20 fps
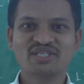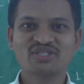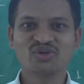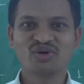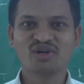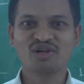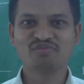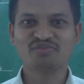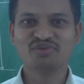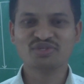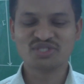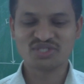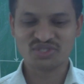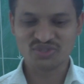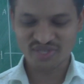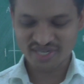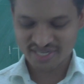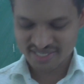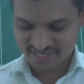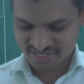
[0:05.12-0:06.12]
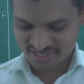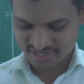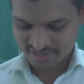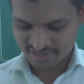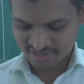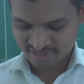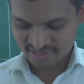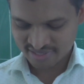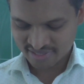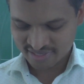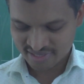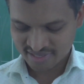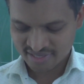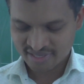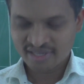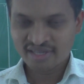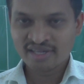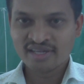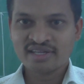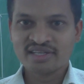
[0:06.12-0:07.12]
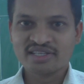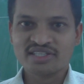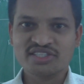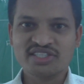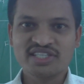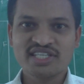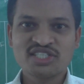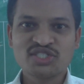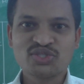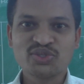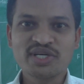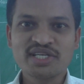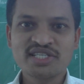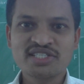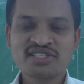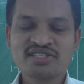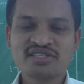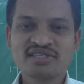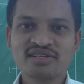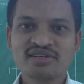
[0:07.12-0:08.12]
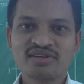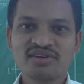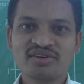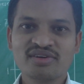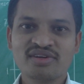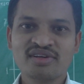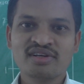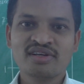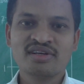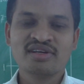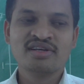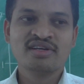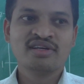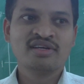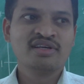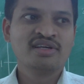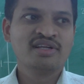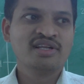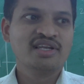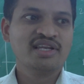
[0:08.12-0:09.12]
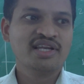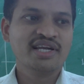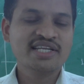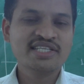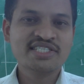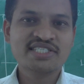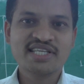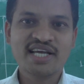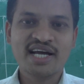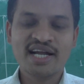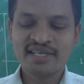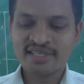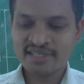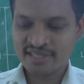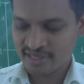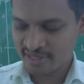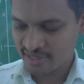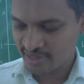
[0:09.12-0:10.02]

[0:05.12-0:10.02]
to all of you students. Dear students, let us start